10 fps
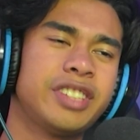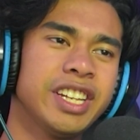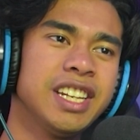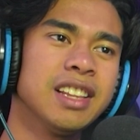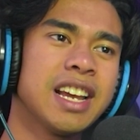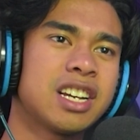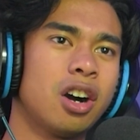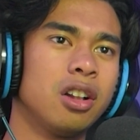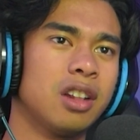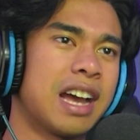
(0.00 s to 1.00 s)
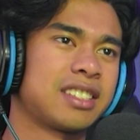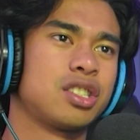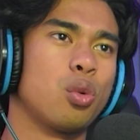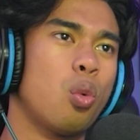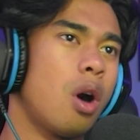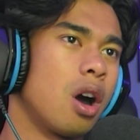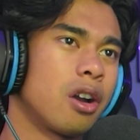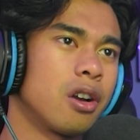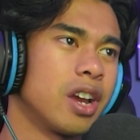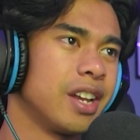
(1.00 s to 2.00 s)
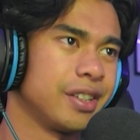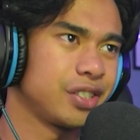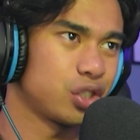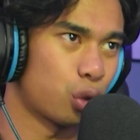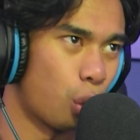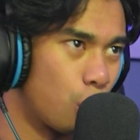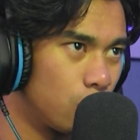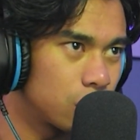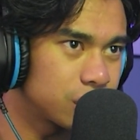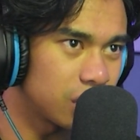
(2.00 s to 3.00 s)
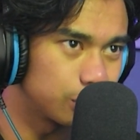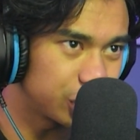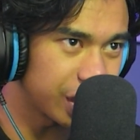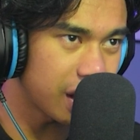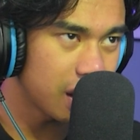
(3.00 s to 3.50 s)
Did he, like, collect water in a scroll or some shit?